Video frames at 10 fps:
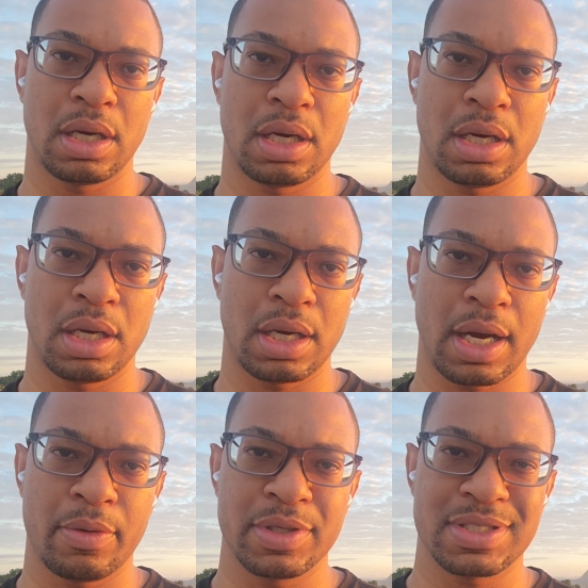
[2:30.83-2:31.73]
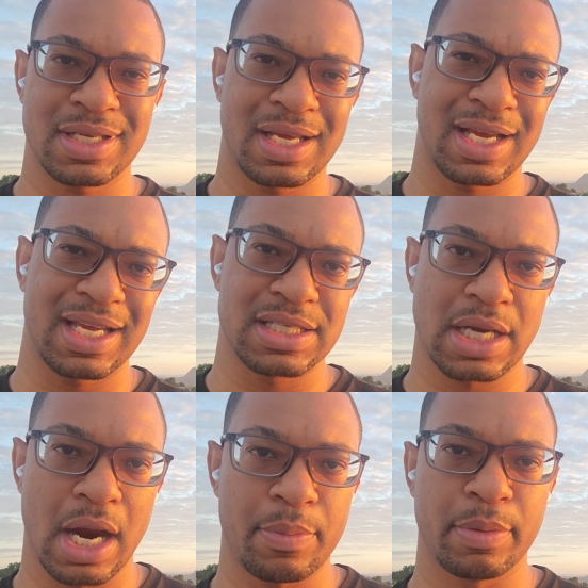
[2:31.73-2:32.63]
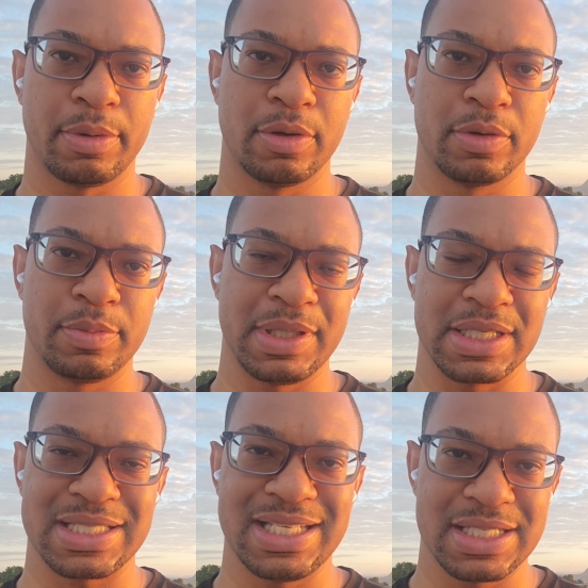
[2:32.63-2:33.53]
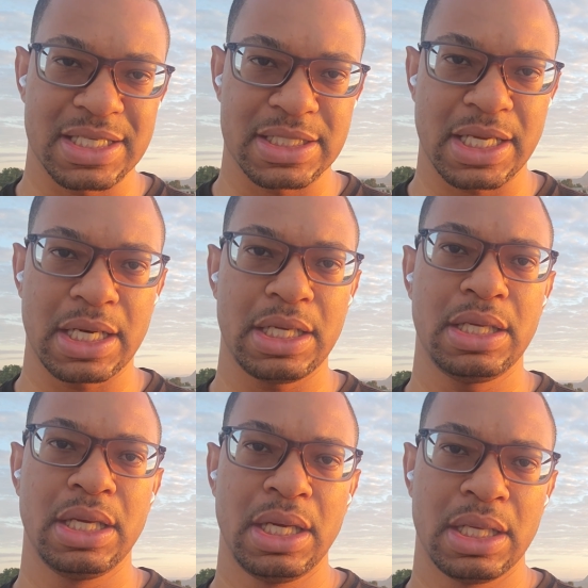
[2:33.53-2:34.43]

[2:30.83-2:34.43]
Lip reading: I would say, I guess, comparable would be a T680,